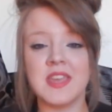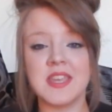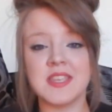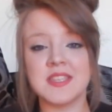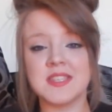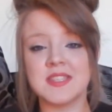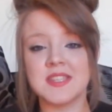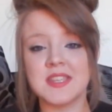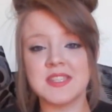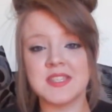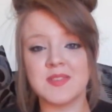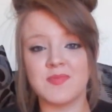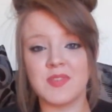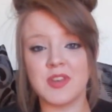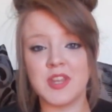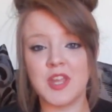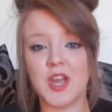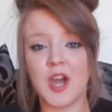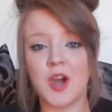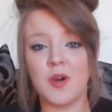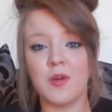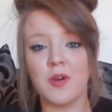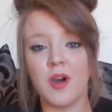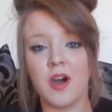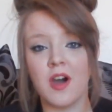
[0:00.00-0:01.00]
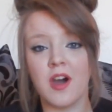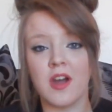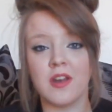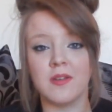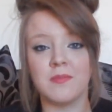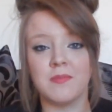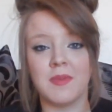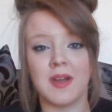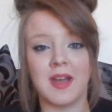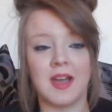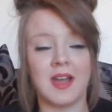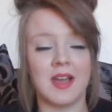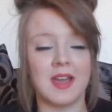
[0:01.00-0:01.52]
this is a video
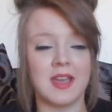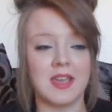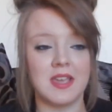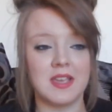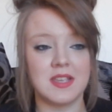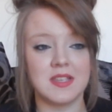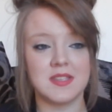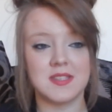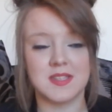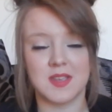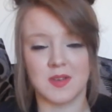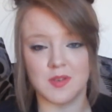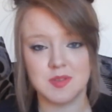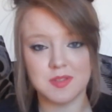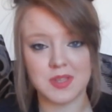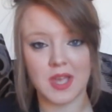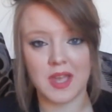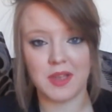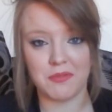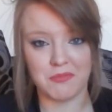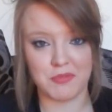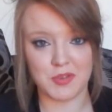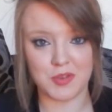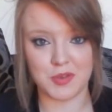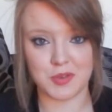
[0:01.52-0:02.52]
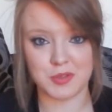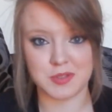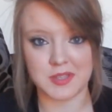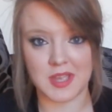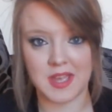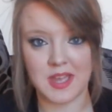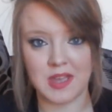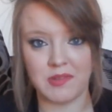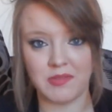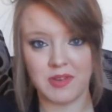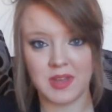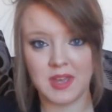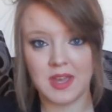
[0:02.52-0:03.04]
on my Sounds Live, Feels
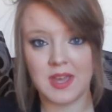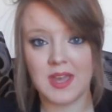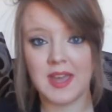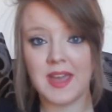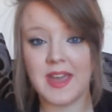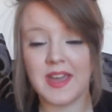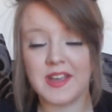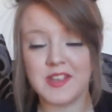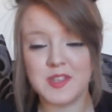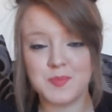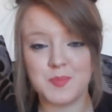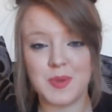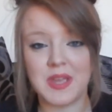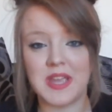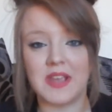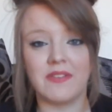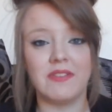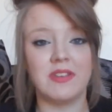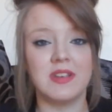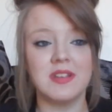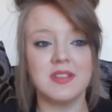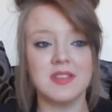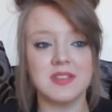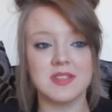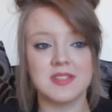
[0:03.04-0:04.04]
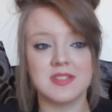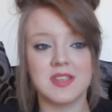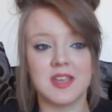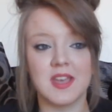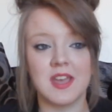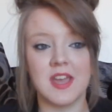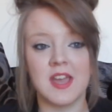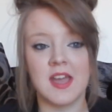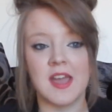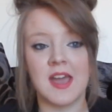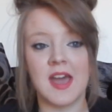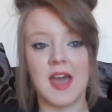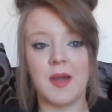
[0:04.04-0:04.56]
Live experience.
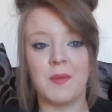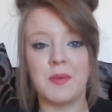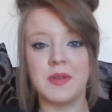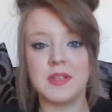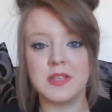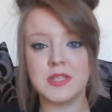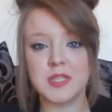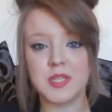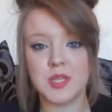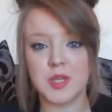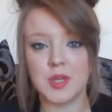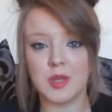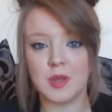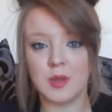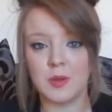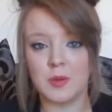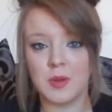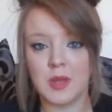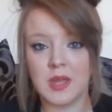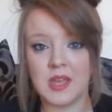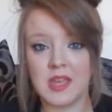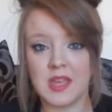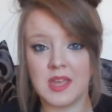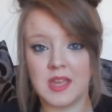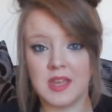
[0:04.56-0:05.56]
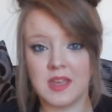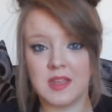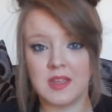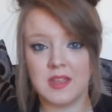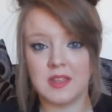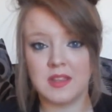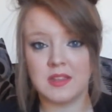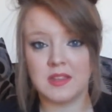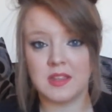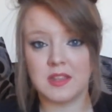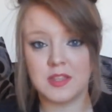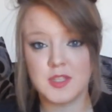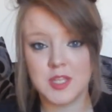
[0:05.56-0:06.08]
I went to
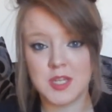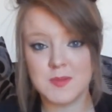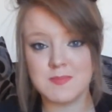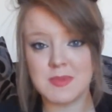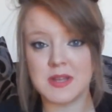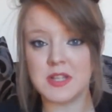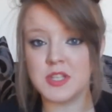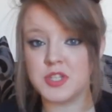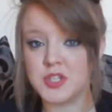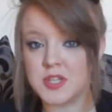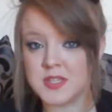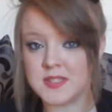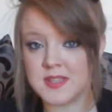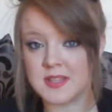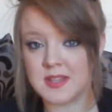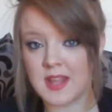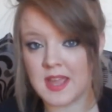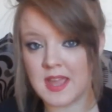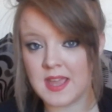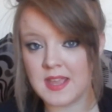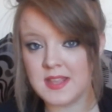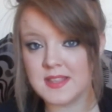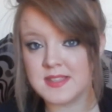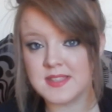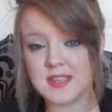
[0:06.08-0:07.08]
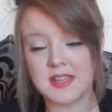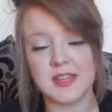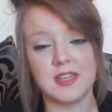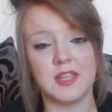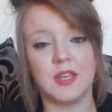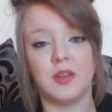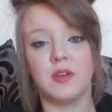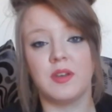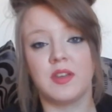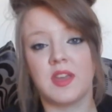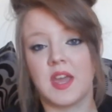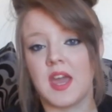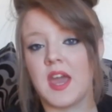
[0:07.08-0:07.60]
the two Manchester dates in
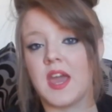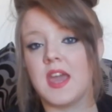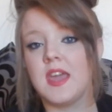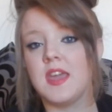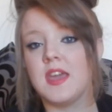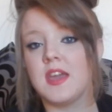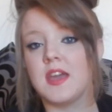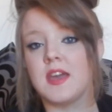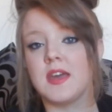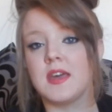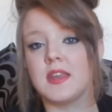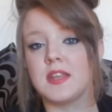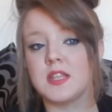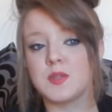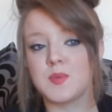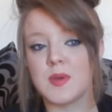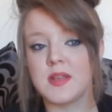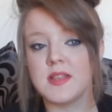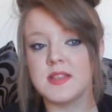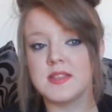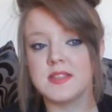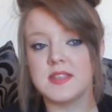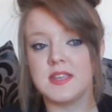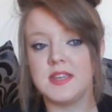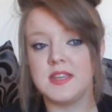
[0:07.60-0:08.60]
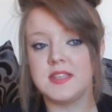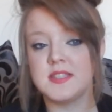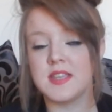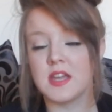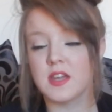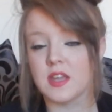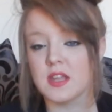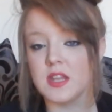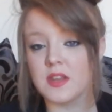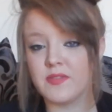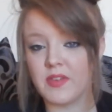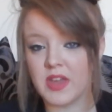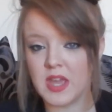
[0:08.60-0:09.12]
the UK, the
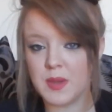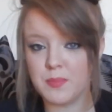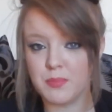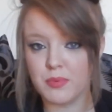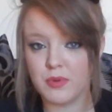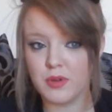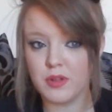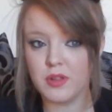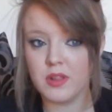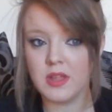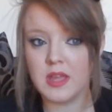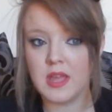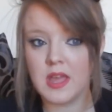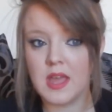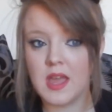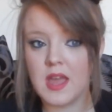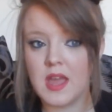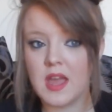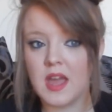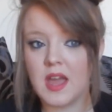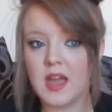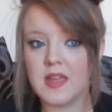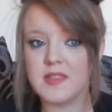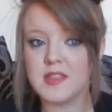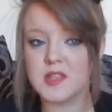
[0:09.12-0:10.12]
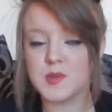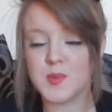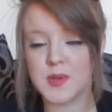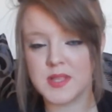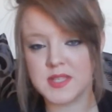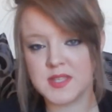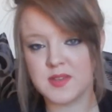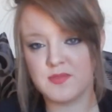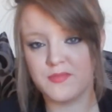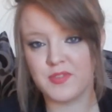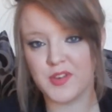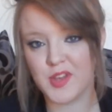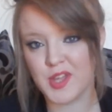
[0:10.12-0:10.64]
22nd of April and the
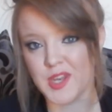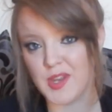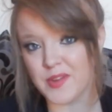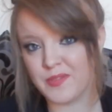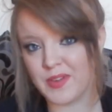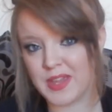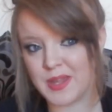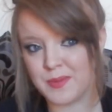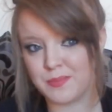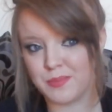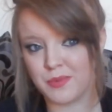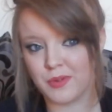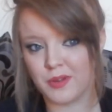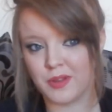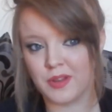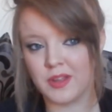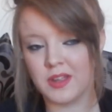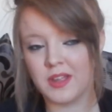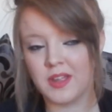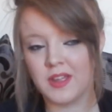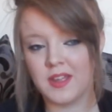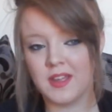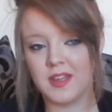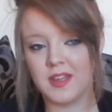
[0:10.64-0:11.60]
23rd of April.